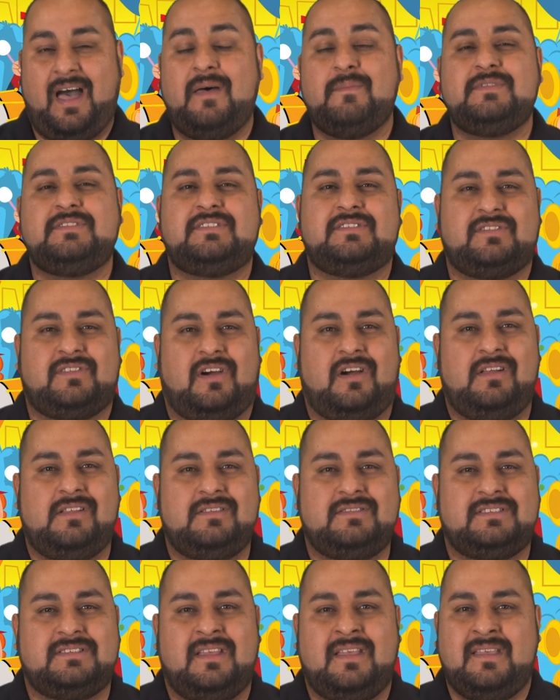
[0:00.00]
I'm Mr.
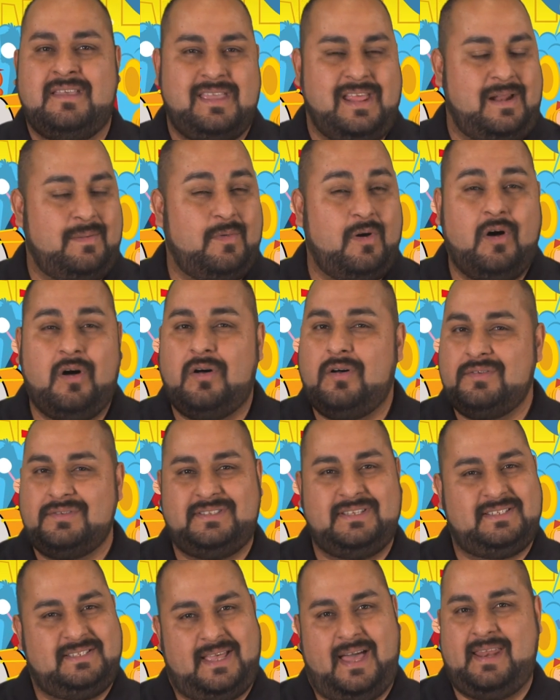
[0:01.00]
Carlos, and I'm always
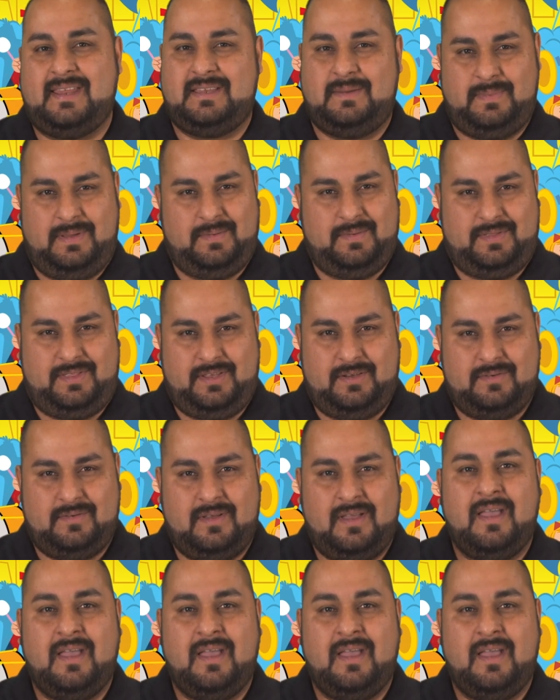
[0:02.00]
excited to be with you.